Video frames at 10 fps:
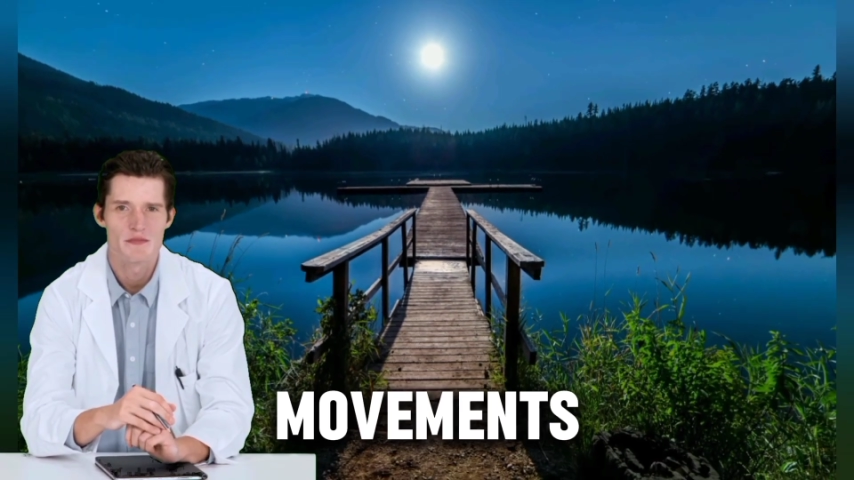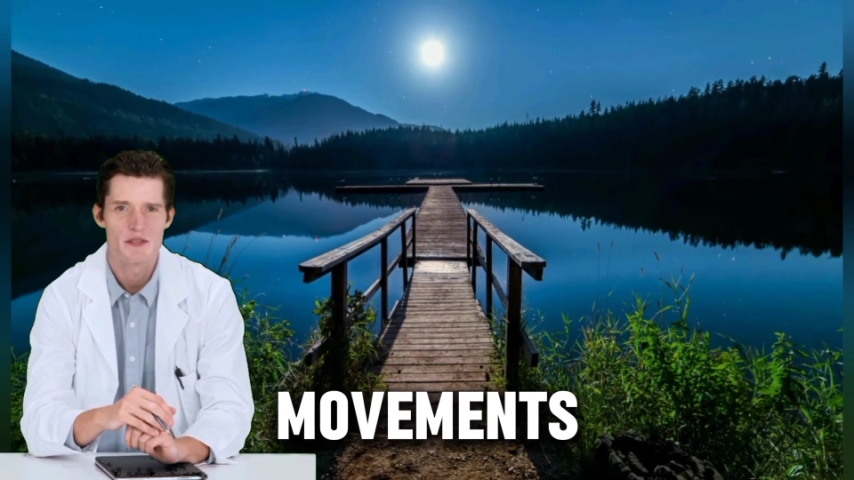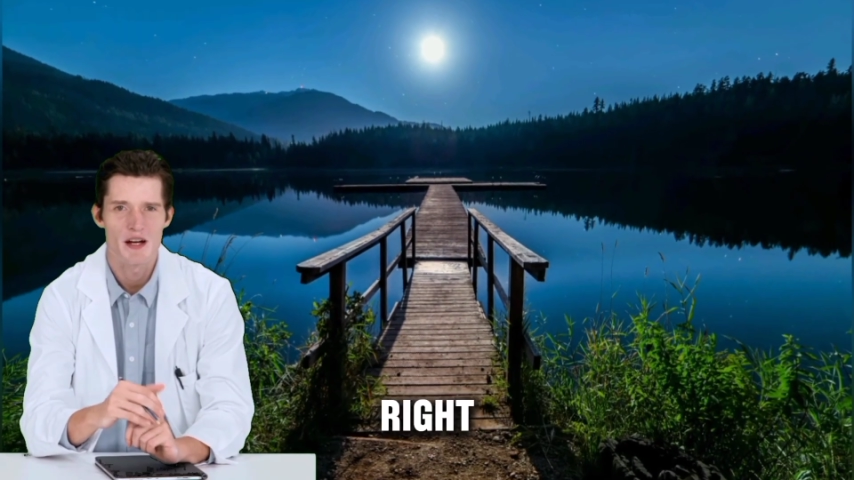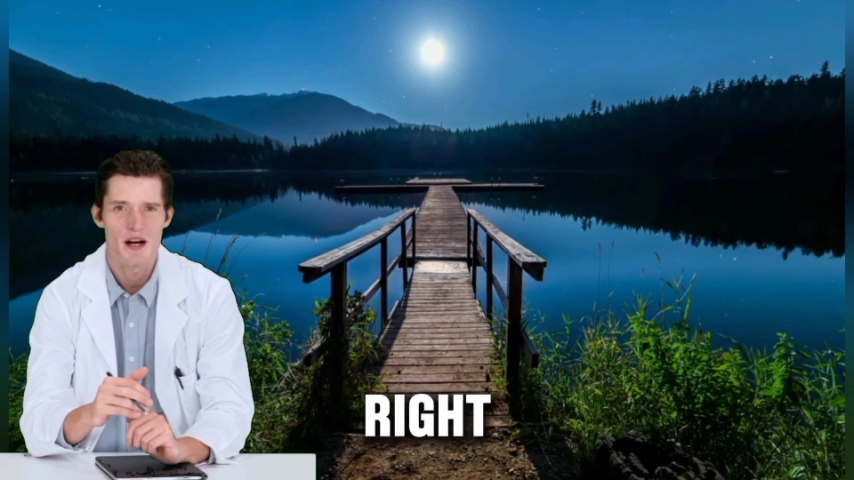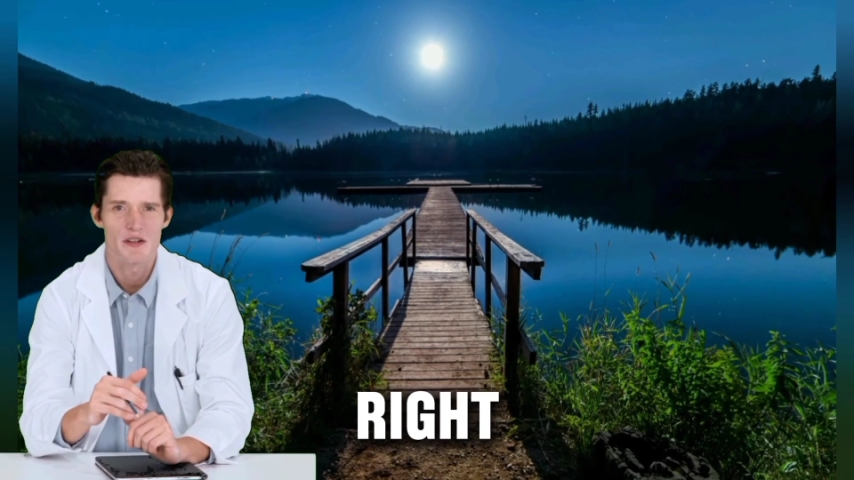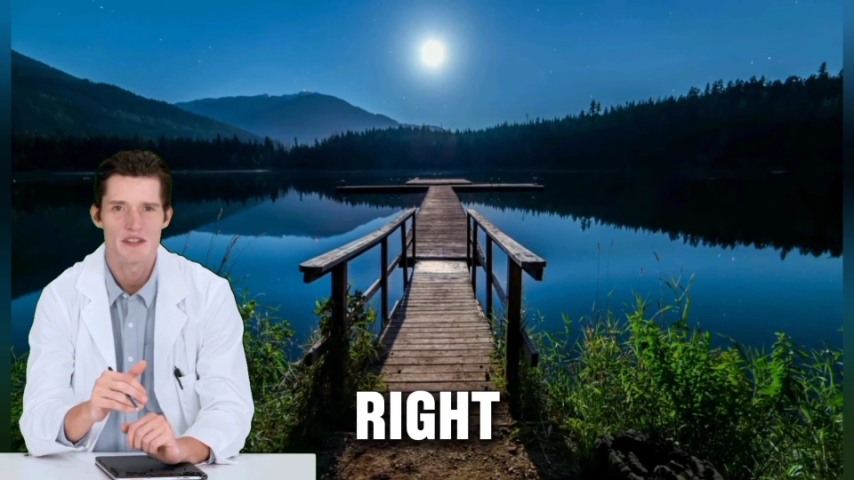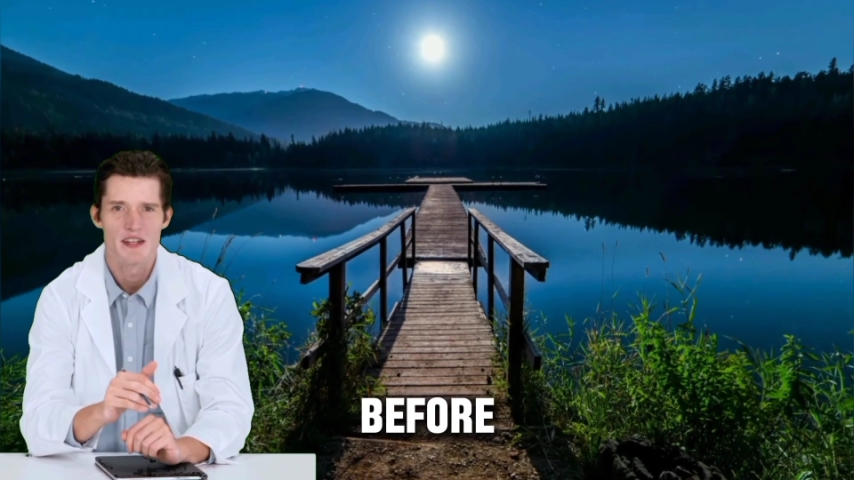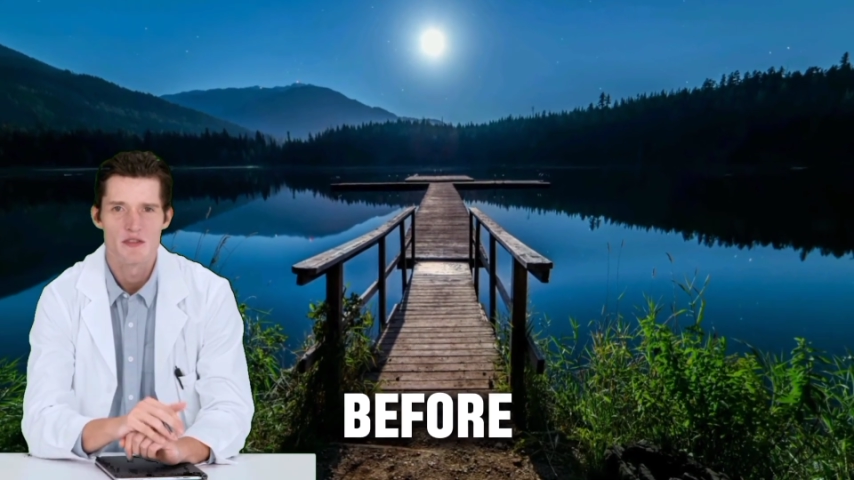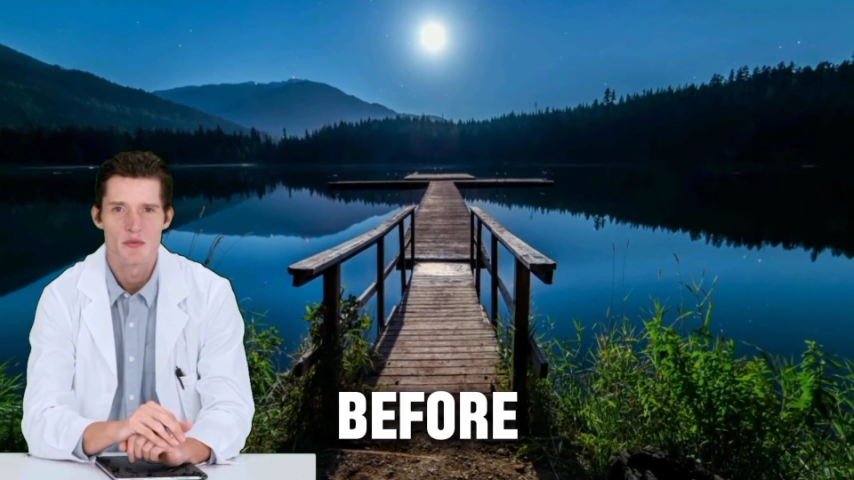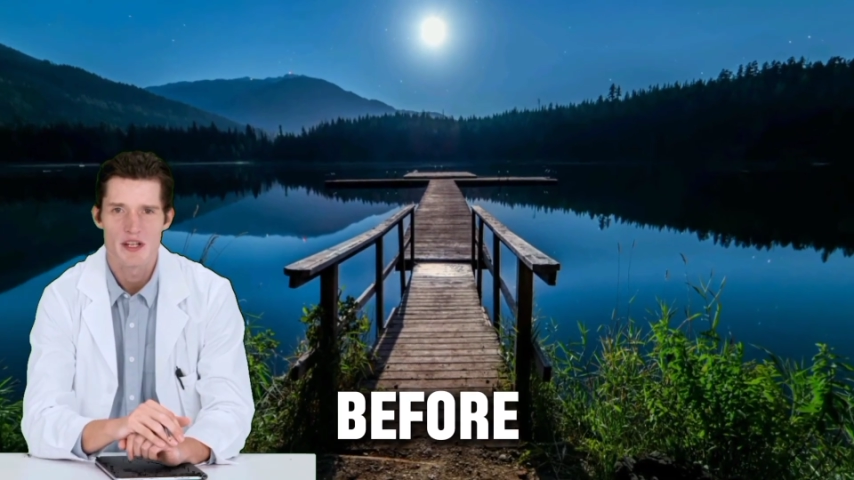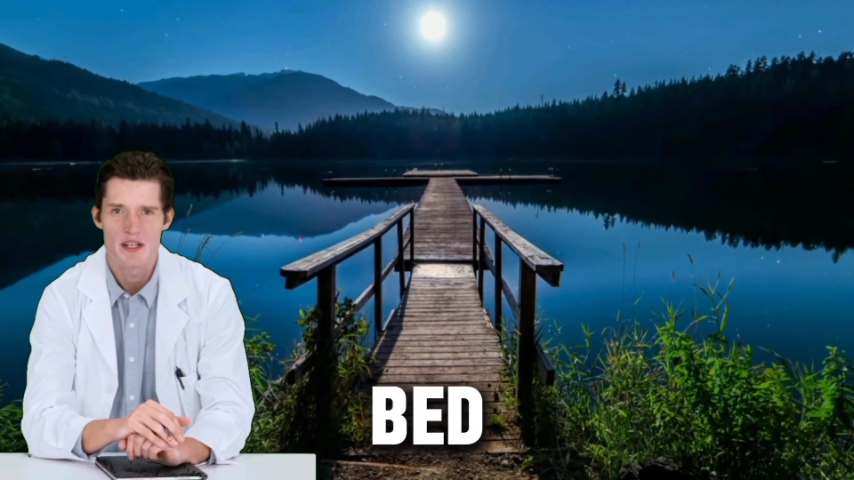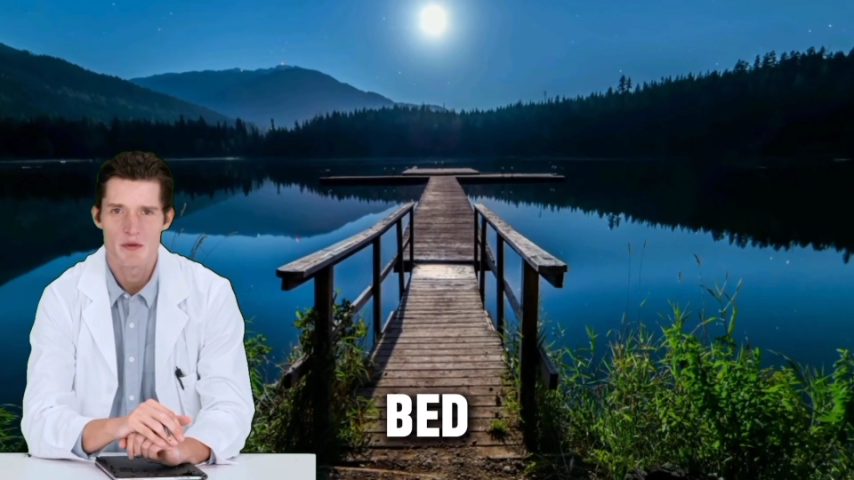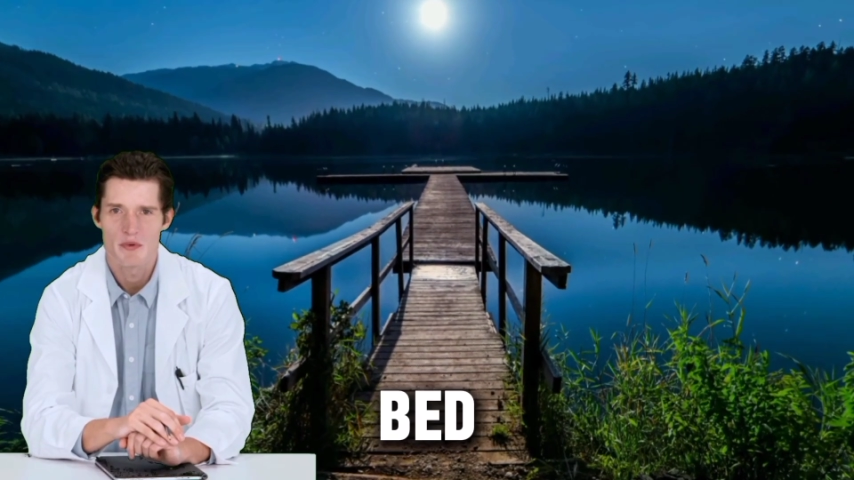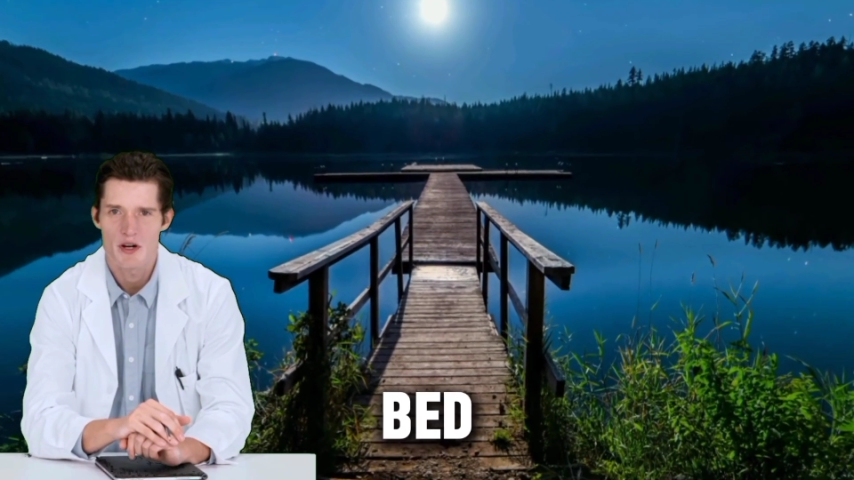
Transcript: right before bed,